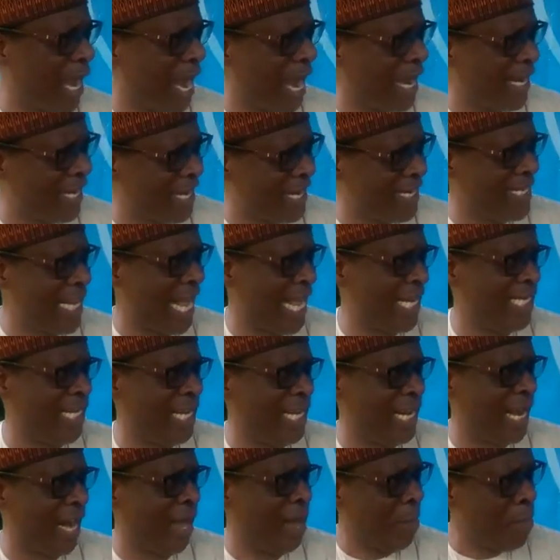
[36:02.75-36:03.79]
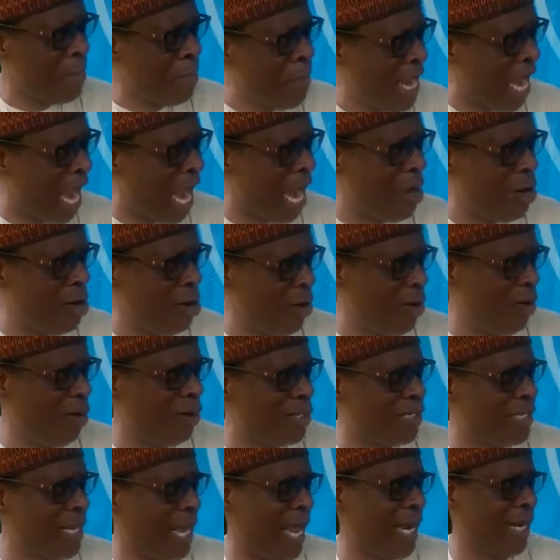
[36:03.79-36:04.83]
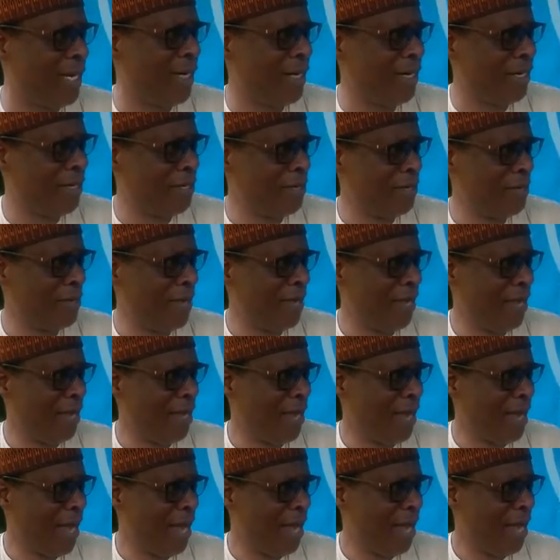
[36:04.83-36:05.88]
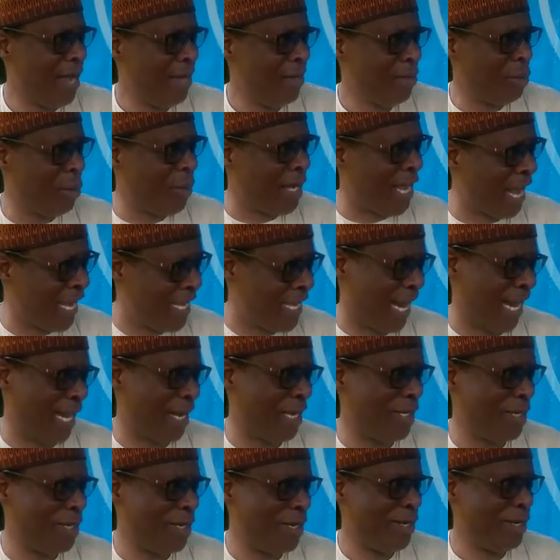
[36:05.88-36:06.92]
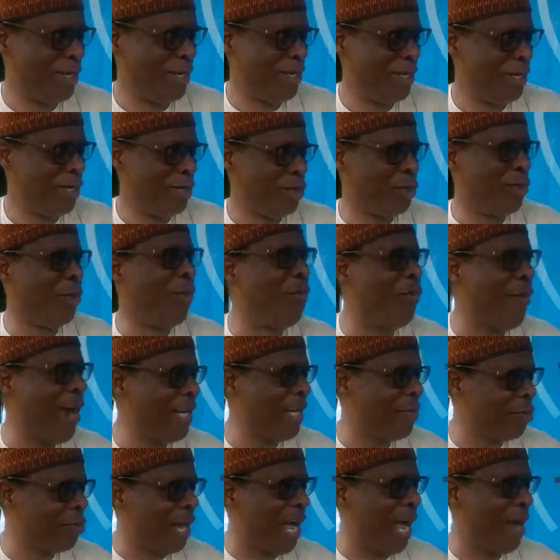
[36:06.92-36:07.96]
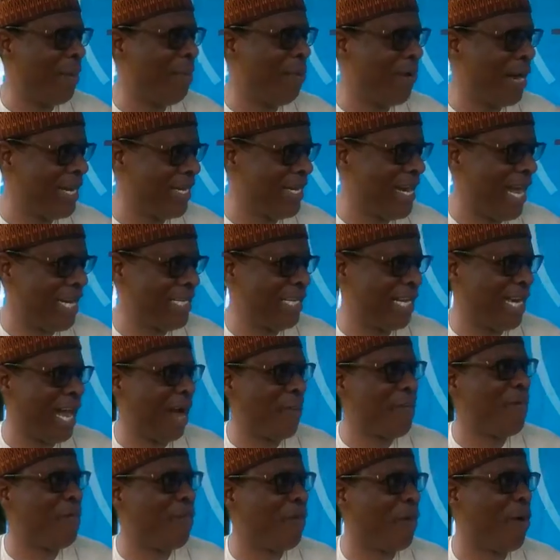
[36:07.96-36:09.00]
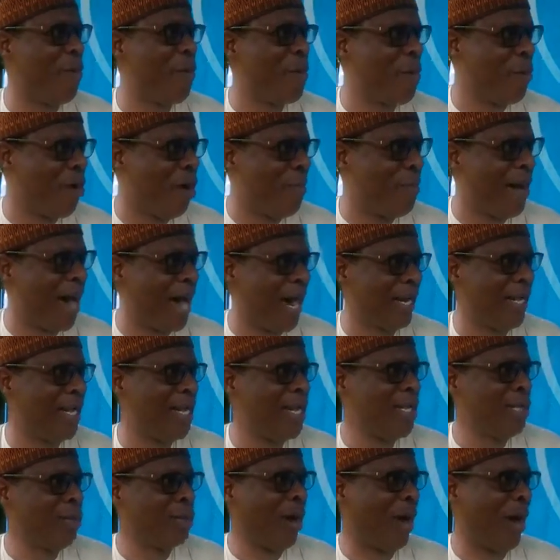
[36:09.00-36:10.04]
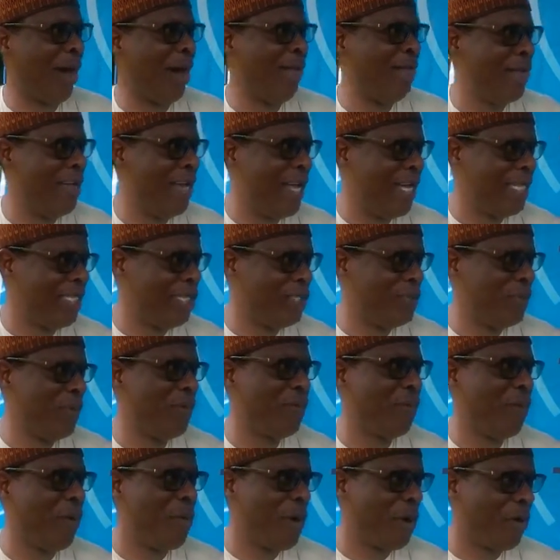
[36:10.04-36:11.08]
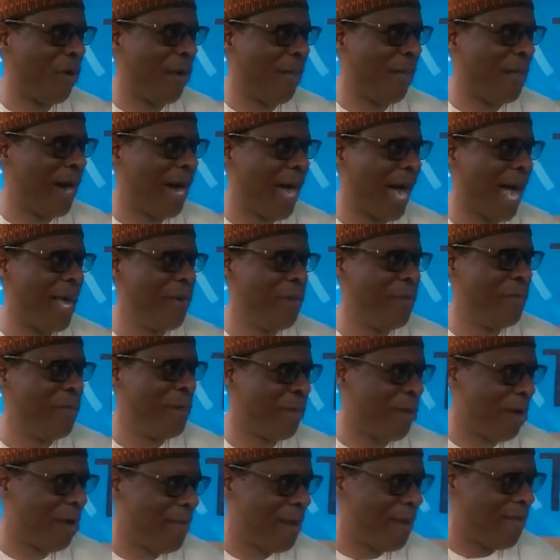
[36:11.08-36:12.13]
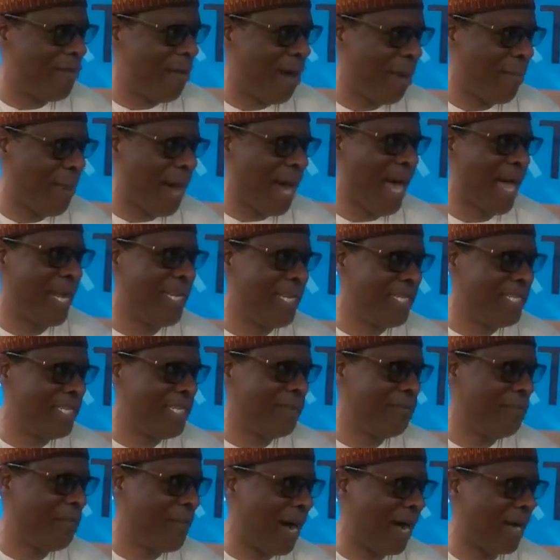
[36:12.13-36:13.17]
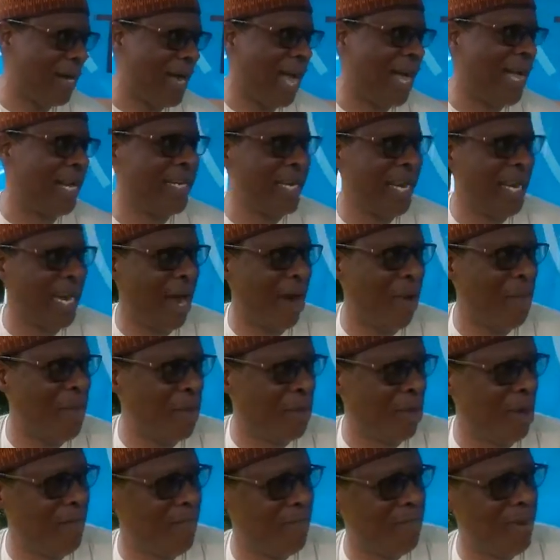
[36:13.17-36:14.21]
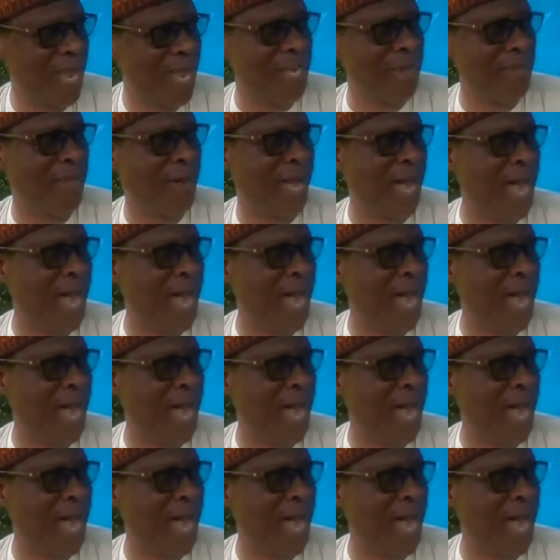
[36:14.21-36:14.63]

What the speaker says: against Nigeria, me and you will stand together to fight to liberate Nigeria before we come back to our villages, before we come back and you become a farmer and a thief man, and then I'll become a Fulani man